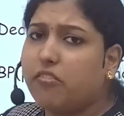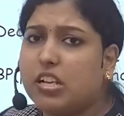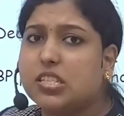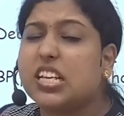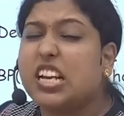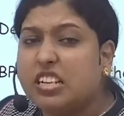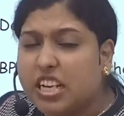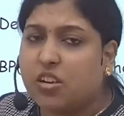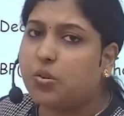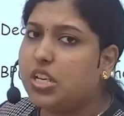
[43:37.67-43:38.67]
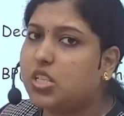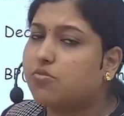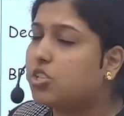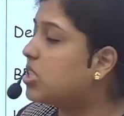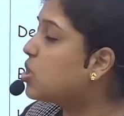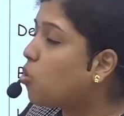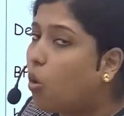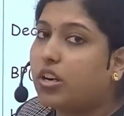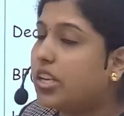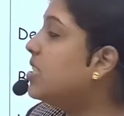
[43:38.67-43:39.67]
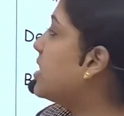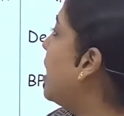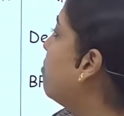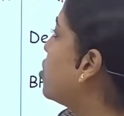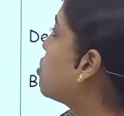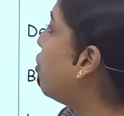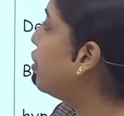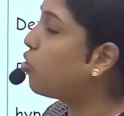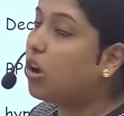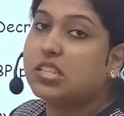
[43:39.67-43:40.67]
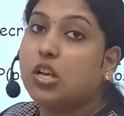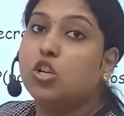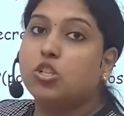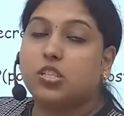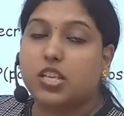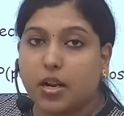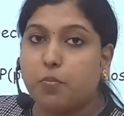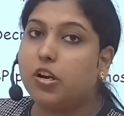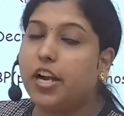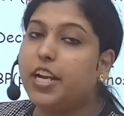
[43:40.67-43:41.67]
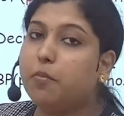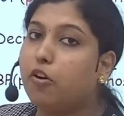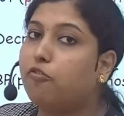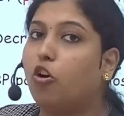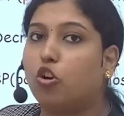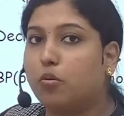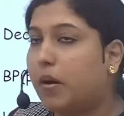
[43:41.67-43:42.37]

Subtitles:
is decreased, which is soaked inside, which is going to cause cerebral edema followed by